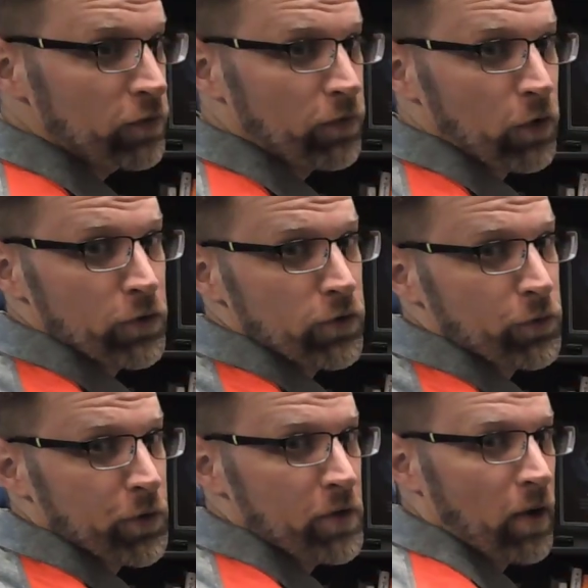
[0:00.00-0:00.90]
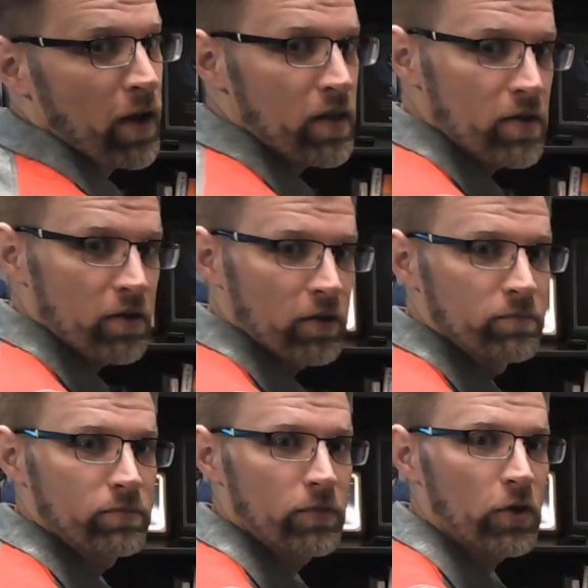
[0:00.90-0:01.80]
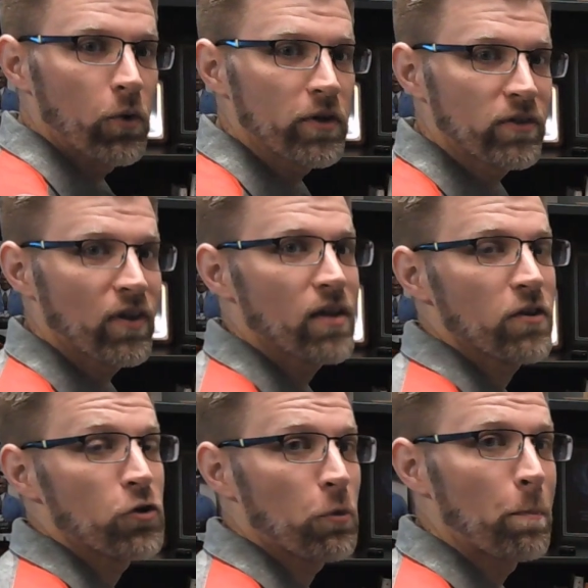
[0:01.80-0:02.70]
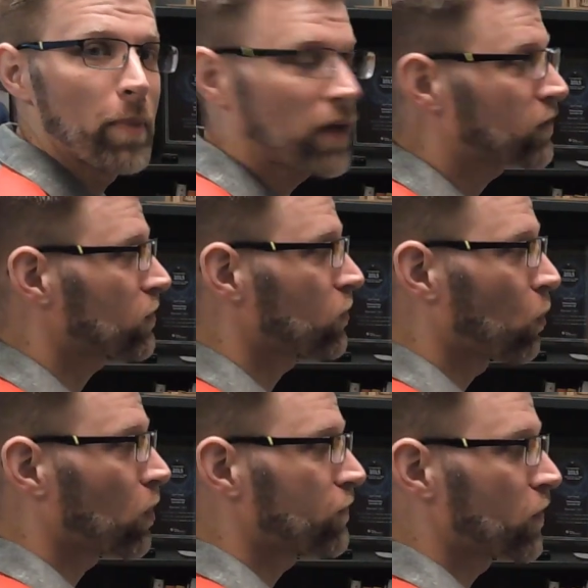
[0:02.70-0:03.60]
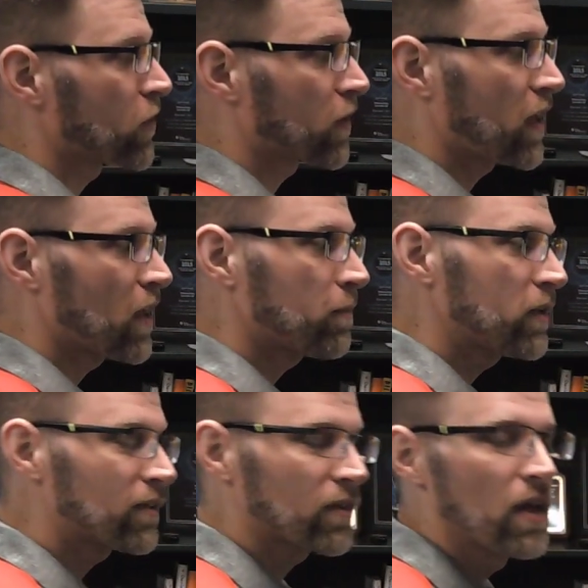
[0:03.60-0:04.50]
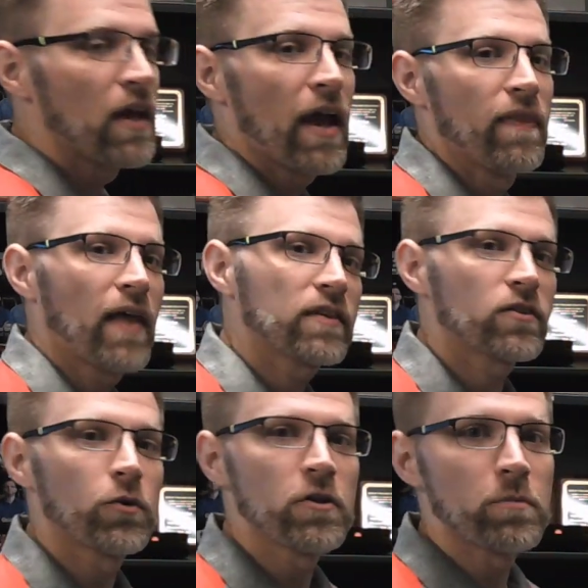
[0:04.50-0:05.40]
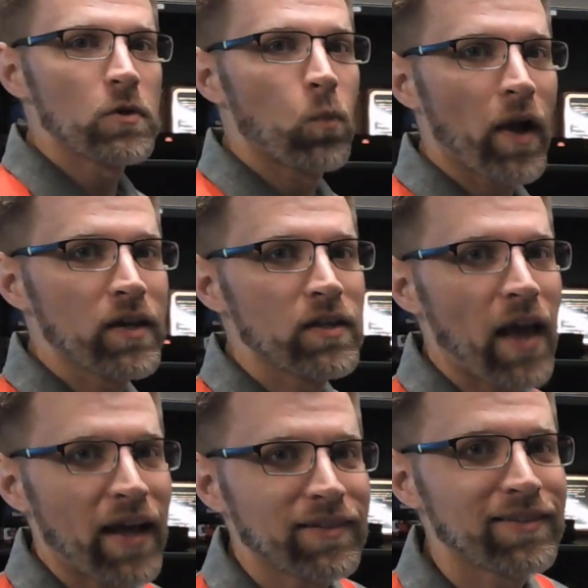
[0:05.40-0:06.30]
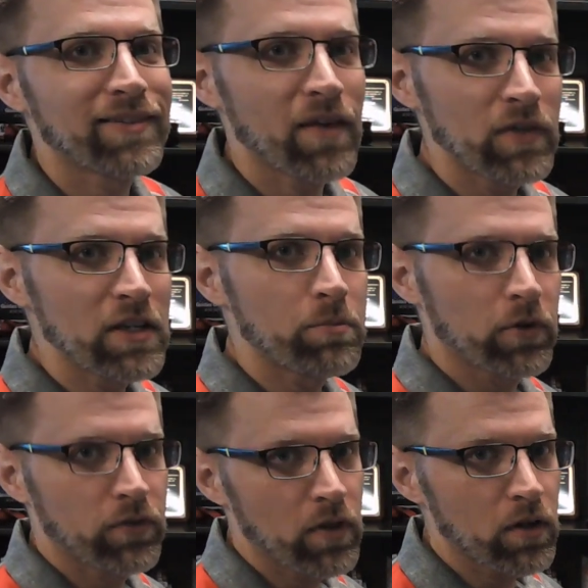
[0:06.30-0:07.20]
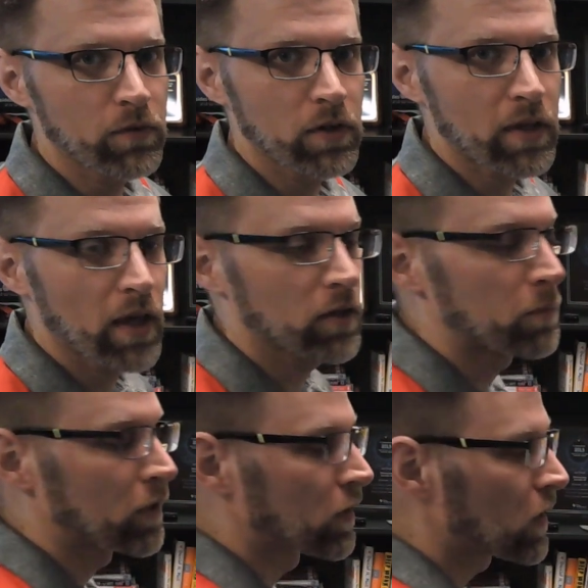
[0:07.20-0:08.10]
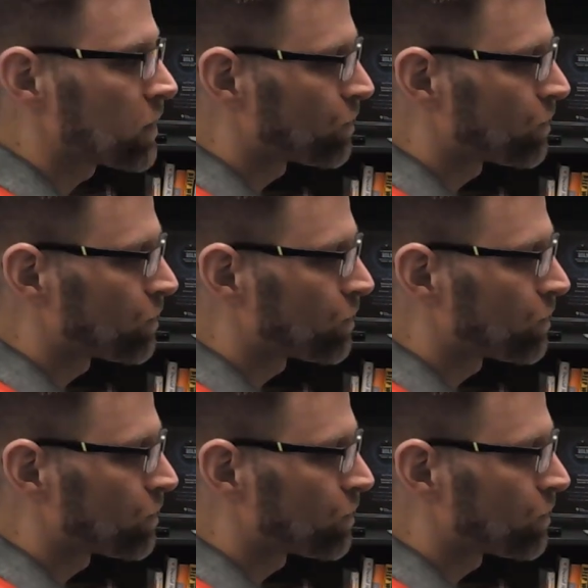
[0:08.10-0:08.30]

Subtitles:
first 3 right here, they're going to take your best score for your campus, and that's going to be weighted at 70% of your accountability.